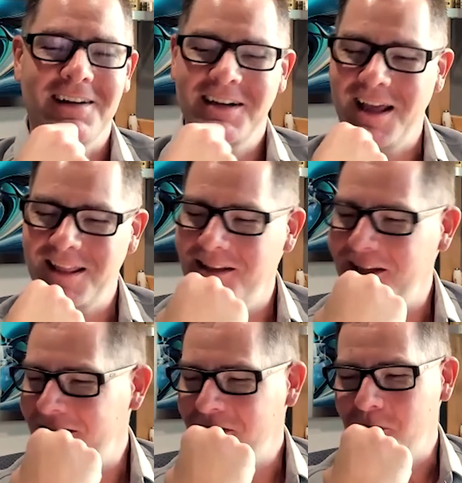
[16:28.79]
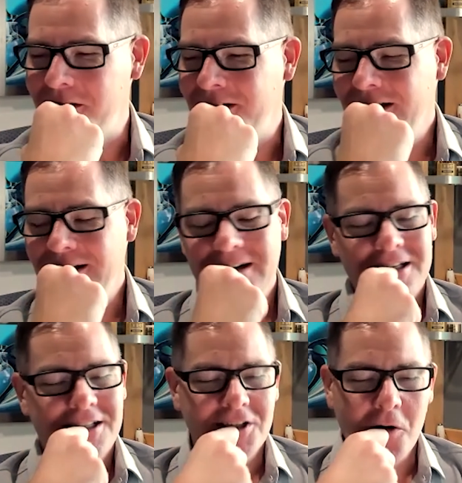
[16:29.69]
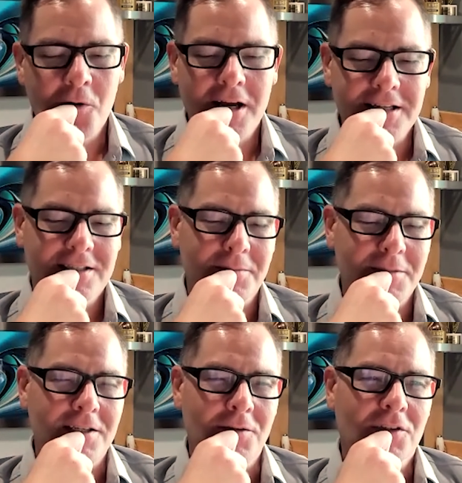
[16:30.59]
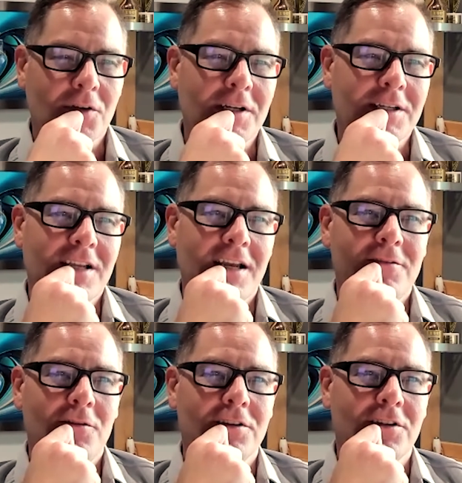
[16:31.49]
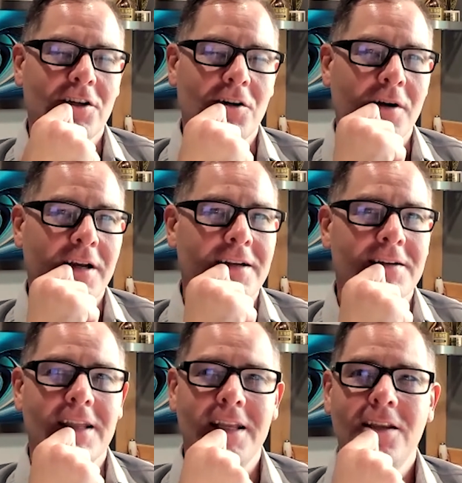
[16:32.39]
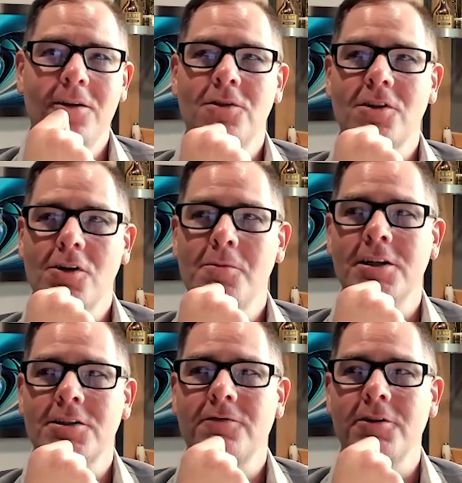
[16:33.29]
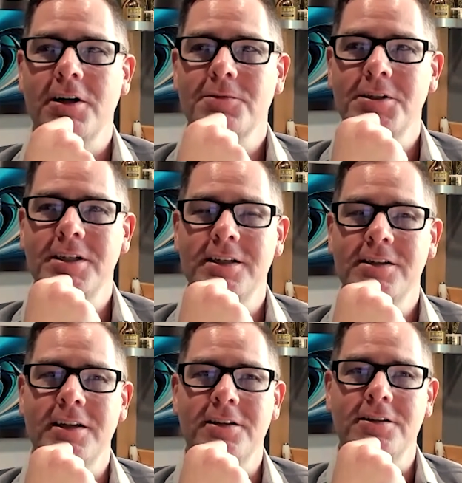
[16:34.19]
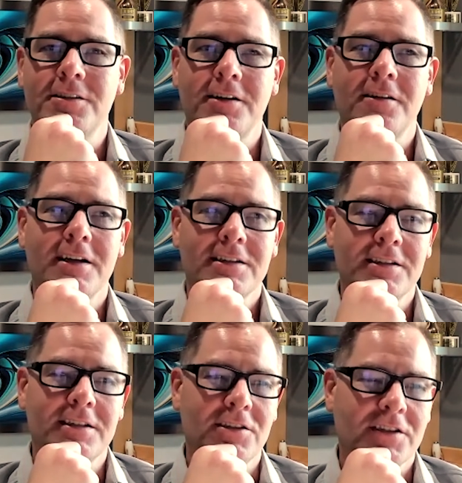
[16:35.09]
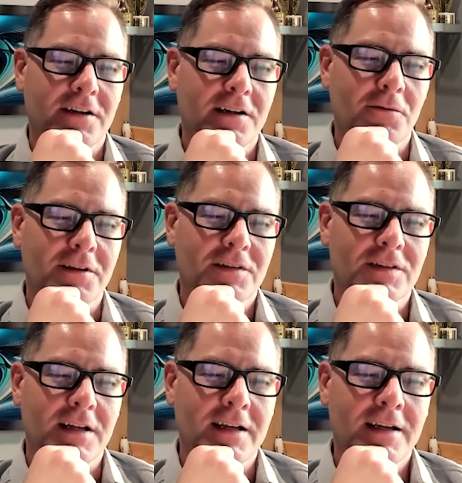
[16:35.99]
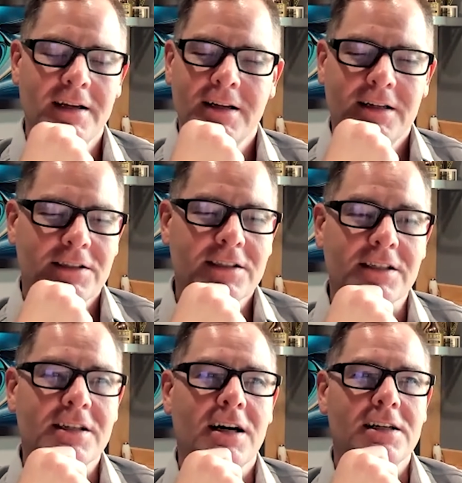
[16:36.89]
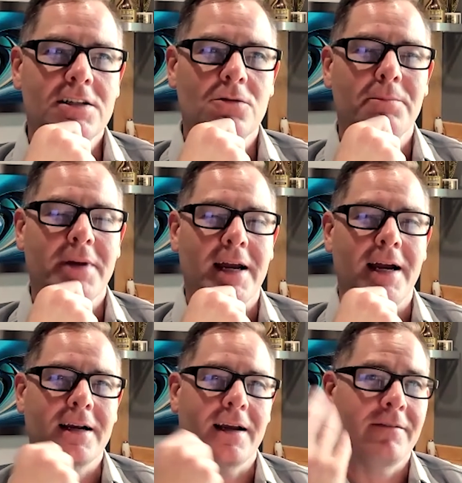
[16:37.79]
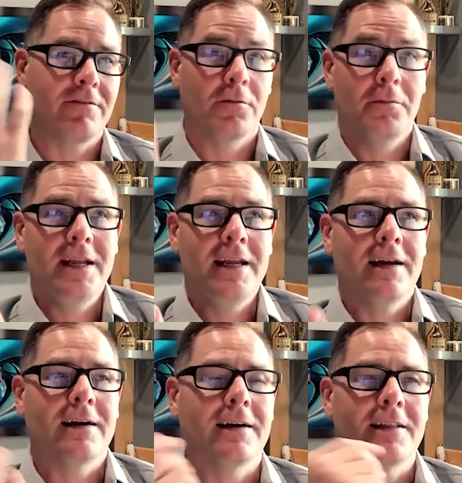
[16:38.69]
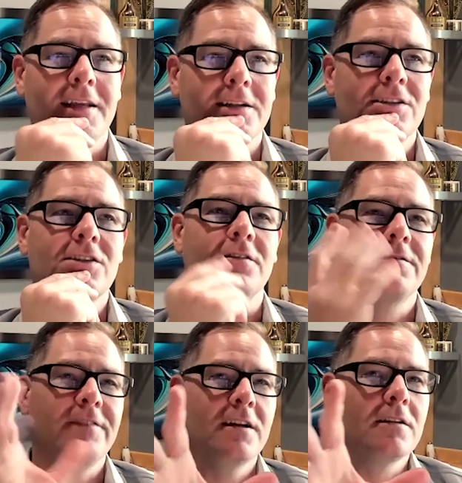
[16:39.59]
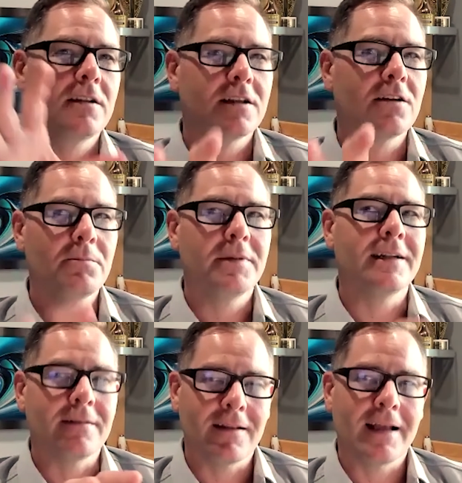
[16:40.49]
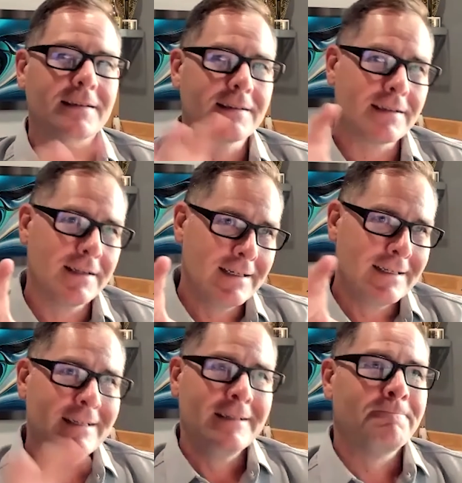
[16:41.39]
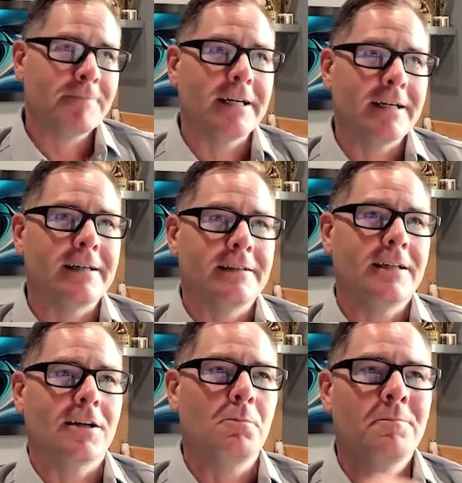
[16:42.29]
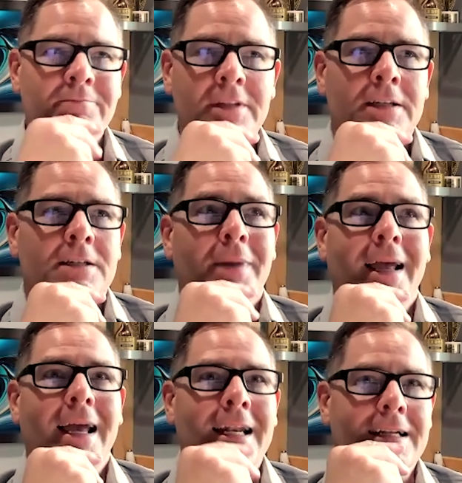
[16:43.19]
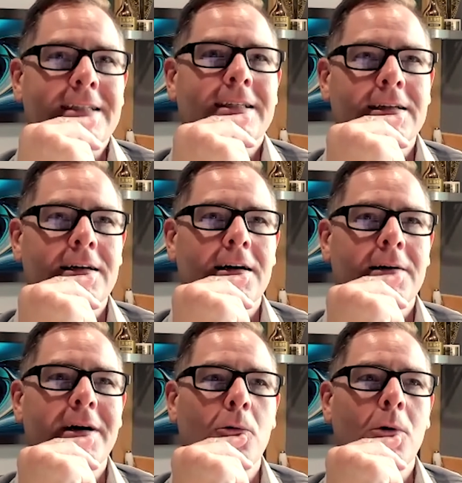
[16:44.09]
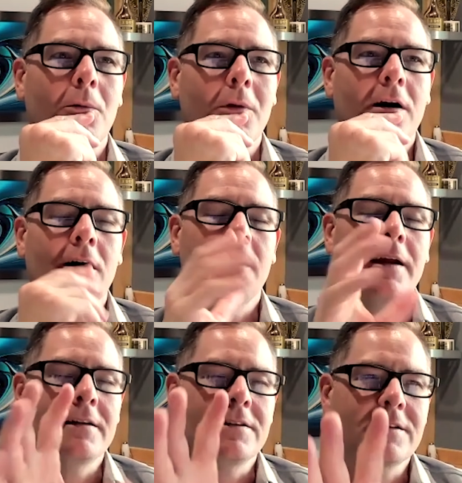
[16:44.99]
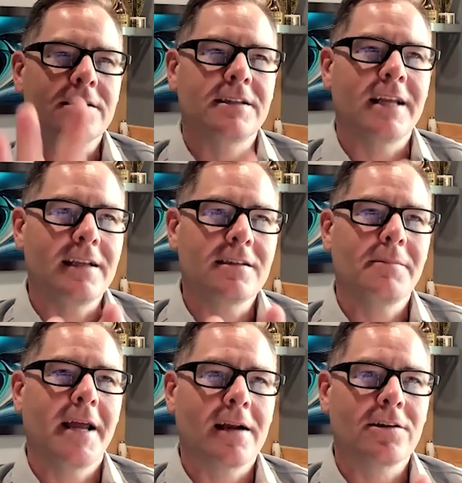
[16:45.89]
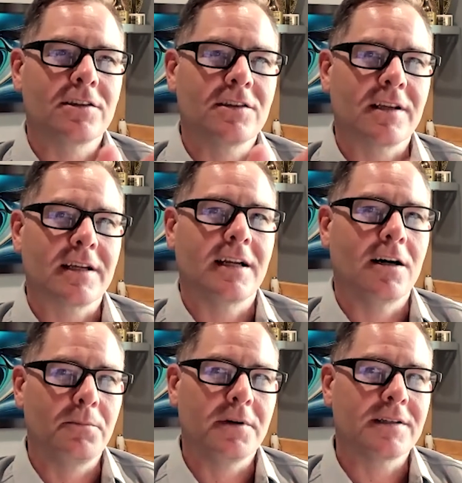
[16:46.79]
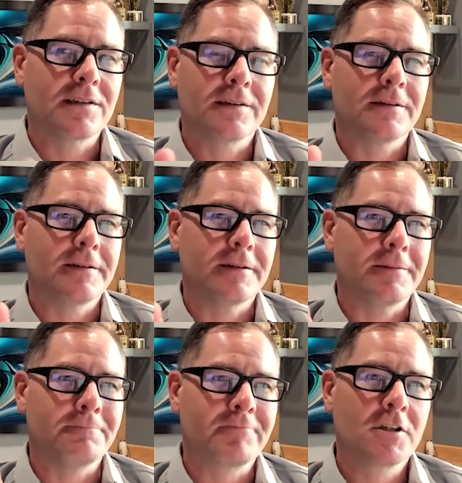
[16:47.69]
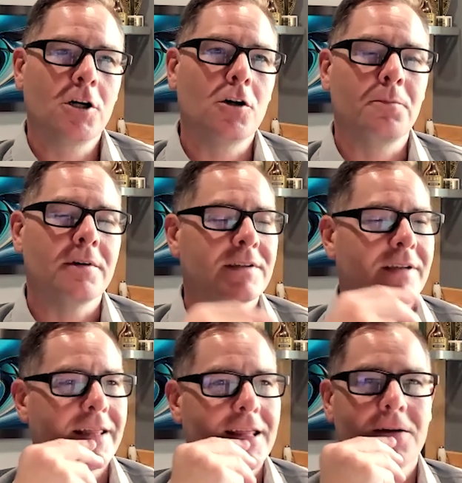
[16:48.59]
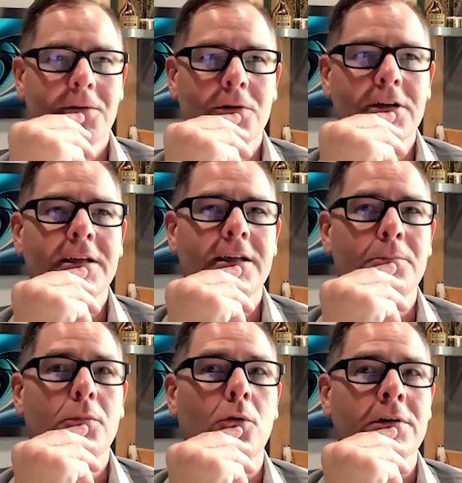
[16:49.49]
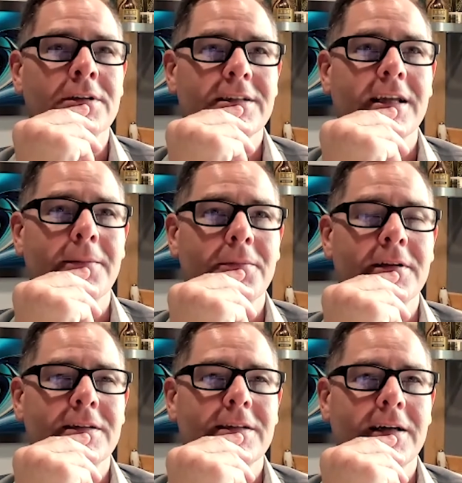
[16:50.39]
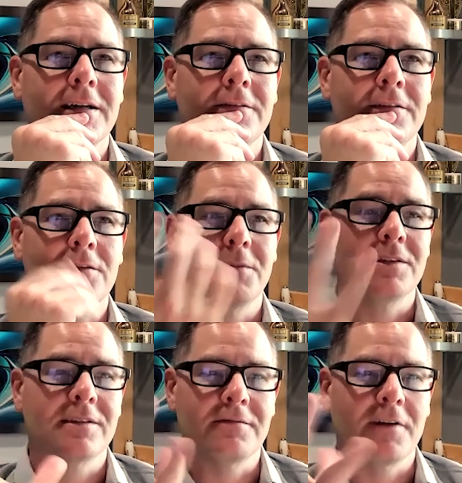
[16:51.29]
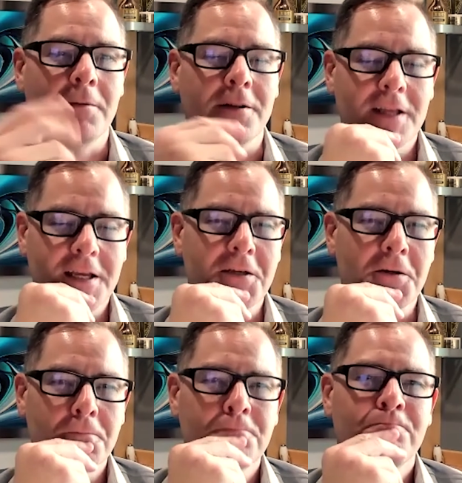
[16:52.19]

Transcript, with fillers: Uh, Kathleen Quinn, so nice to meet you. So nice to have you on the show, and thank you so much for your expertise and your generosity in sharing it with us today. Just a ton to unpack, and for me, I think just to feel a little bit less, uh, you know, panicked uh, about where we are and just to take some actions that can help us um, cope is, I think, a really important step inside of this business environment. Thank you.